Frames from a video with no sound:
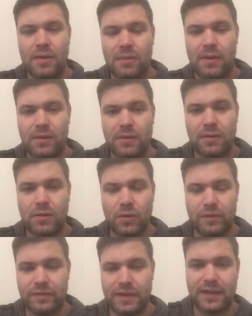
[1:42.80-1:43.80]
we're
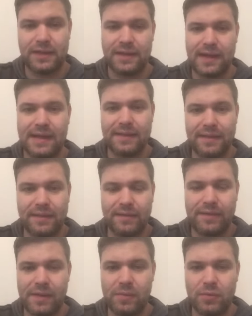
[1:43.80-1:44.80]
confident that
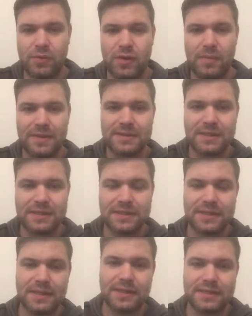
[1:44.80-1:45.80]
they will do the business
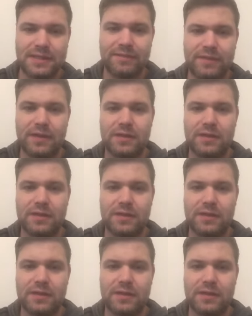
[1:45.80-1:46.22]
this evening.